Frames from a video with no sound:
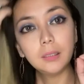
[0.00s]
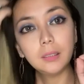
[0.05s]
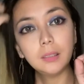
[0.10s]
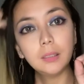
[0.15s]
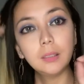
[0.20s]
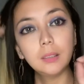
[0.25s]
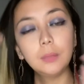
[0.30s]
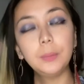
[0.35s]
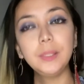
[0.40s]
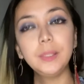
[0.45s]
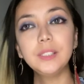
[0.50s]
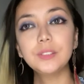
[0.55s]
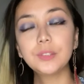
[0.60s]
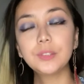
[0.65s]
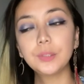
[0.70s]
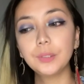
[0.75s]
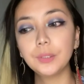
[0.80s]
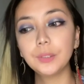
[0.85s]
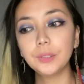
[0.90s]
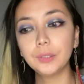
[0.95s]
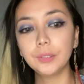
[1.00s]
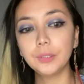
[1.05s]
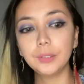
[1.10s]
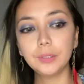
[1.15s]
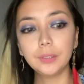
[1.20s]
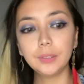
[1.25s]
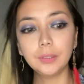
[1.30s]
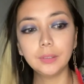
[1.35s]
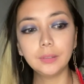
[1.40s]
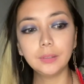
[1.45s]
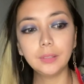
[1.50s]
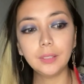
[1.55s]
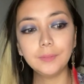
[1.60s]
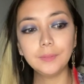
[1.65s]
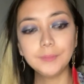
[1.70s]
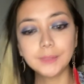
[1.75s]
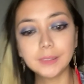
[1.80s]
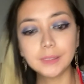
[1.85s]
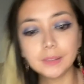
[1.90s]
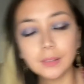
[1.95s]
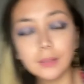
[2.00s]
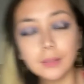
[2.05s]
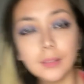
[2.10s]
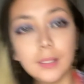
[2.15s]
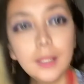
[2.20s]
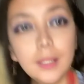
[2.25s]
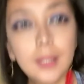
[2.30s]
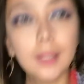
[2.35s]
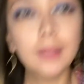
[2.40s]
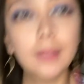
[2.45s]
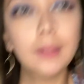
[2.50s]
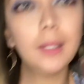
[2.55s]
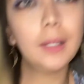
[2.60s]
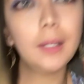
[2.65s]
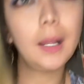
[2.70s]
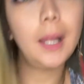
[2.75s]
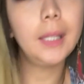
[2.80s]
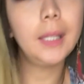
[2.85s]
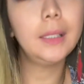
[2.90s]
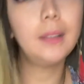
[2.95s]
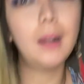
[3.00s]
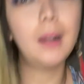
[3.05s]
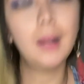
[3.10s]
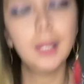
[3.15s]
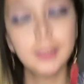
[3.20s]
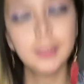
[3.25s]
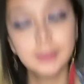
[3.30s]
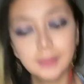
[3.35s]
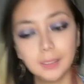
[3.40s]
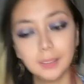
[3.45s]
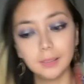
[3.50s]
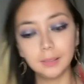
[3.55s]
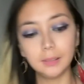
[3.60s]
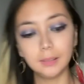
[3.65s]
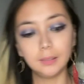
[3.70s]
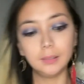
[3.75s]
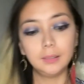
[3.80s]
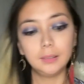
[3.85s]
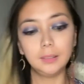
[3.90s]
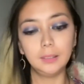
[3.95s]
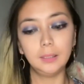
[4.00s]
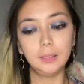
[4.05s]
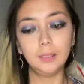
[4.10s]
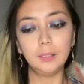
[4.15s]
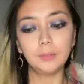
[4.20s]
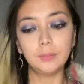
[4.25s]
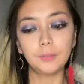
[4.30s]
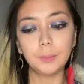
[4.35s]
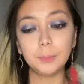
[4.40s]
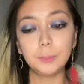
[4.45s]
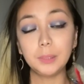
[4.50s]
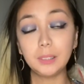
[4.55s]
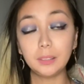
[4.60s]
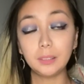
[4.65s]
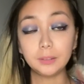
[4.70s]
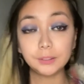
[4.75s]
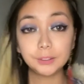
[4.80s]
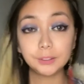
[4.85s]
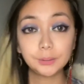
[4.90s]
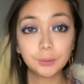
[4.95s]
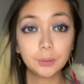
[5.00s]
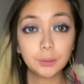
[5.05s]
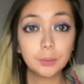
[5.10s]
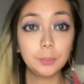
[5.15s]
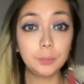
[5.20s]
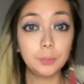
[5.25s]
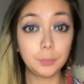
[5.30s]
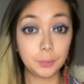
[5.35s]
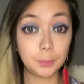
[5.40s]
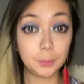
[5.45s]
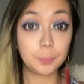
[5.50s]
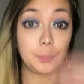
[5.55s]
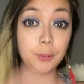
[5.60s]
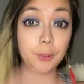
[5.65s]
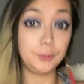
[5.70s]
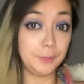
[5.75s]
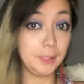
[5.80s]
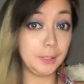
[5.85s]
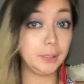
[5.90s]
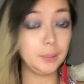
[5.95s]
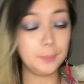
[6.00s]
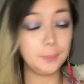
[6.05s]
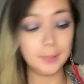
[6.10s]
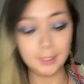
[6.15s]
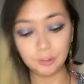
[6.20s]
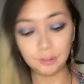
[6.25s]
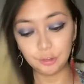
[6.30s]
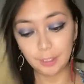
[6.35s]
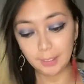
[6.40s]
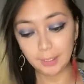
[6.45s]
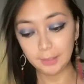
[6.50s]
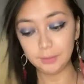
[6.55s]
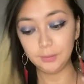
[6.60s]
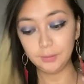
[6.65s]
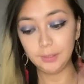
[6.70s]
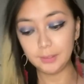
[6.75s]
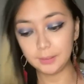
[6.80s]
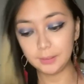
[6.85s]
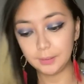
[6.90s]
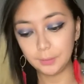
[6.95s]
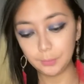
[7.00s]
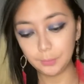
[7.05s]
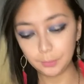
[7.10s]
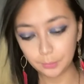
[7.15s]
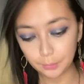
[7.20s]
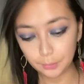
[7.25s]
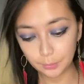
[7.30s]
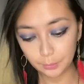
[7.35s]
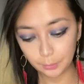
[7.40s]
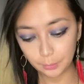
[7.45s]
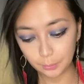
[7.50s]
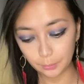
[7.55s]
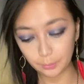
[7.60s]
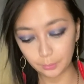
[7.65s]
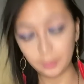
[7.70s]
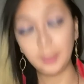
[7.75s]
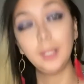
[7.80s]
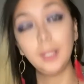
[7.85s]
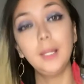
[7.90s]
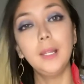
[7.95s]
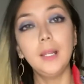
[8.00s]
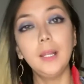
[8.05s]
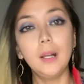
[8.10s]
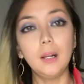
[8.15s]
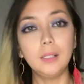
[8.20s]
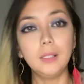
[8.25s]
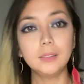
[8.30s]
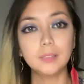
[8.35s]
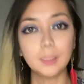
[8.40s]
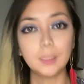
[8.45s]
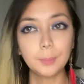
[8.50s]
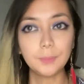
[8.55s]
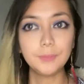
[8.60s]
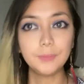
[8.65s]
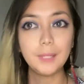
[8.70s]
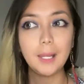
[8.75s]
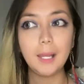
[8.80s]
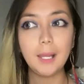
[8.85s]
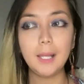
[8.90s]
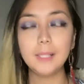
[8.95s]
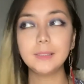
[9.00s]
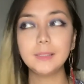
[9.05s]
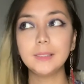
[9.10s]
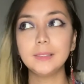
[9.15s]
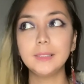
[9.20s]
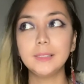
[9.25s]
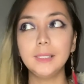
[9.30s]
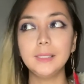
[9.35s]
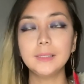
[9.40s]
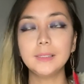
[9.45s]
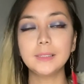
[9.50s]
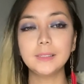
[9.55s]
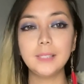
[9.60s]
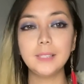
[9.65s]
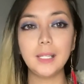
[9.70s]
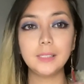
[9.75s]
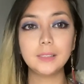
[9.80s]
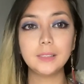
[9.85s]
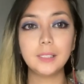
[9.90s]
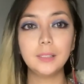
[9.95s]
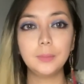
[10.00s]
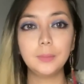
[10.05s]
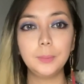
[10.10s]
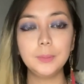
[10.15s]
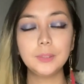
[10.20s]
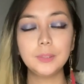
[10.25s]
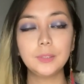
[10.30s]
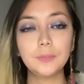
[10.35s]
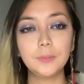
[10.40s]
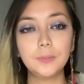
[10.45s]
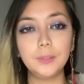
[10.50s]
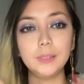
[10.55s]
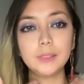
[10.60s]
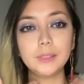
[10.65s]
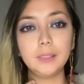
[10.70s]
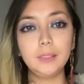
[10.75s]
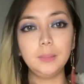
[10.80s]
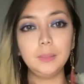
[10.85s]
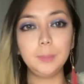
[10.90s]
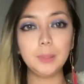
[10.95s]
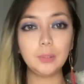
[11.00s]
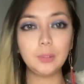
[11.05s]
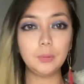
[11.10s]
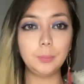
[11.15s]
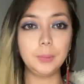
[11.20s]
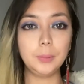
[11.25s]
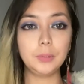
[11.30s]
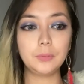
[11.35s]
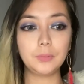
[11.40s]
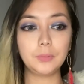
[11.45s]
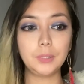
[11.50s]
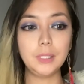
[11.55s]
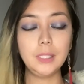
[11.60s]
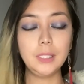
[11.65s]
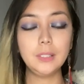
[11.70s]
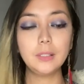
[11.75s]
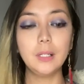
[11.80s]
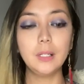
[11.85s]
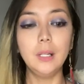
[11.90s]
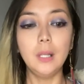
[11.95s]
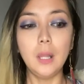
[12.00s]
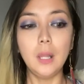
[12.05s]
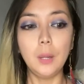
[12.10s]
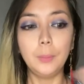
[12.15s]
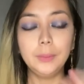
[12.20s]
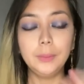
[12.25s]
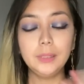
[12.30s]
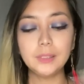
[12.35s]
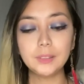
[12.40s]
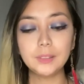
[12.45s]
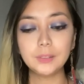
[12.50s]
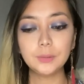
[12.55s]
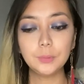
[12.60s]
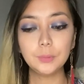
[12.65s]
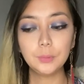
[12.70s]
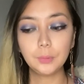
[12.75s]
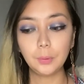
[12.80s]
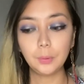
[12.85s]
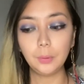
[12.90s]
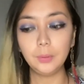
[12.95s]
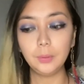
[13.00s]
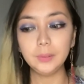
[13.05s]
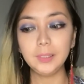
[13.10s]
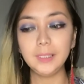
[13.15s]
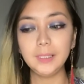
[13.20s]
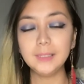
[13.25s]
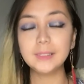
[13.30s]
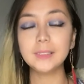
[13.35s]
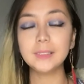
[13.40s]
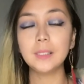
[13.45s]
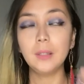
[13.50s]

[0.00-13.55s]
winter gloves that I got from the dollar store will work perfectly with that jacket, so that's so cool. On top of that, since that winter fur is a little bit open over here, when it's too cold, it's